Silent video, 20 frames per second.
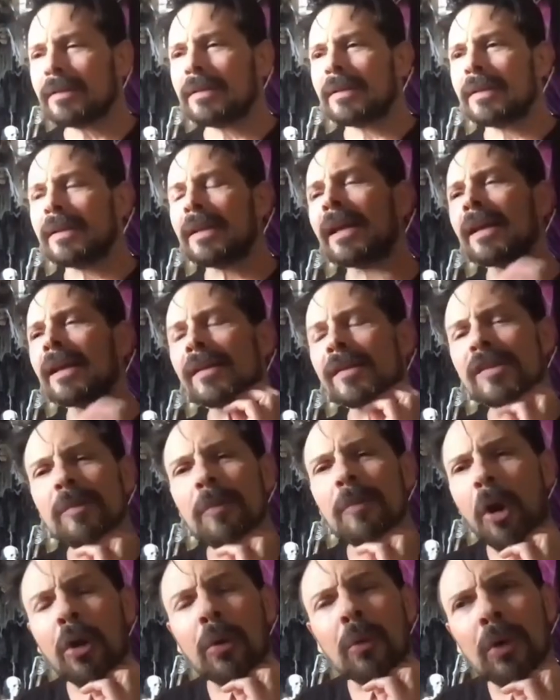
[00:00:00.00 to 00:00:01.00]
Yeah, and some
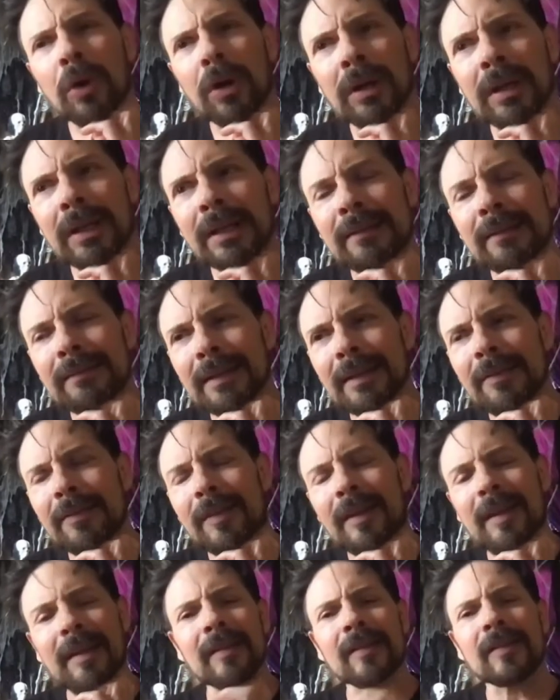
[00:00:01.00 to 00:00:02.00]
artwork and
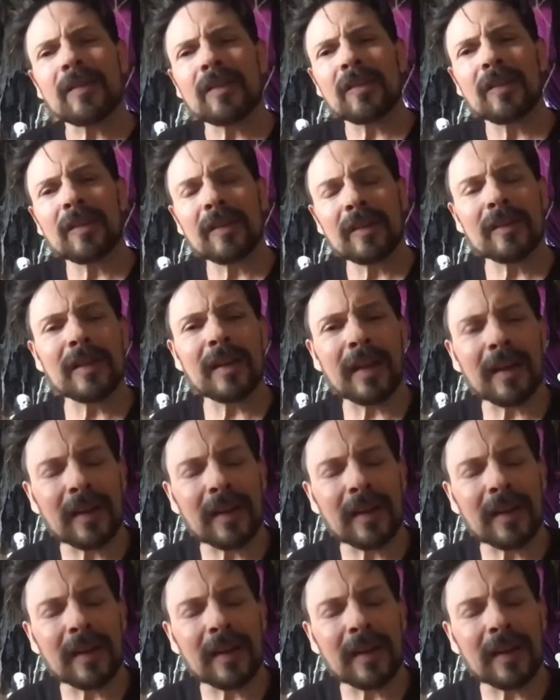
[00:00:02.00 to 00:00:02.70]
things. Yeah.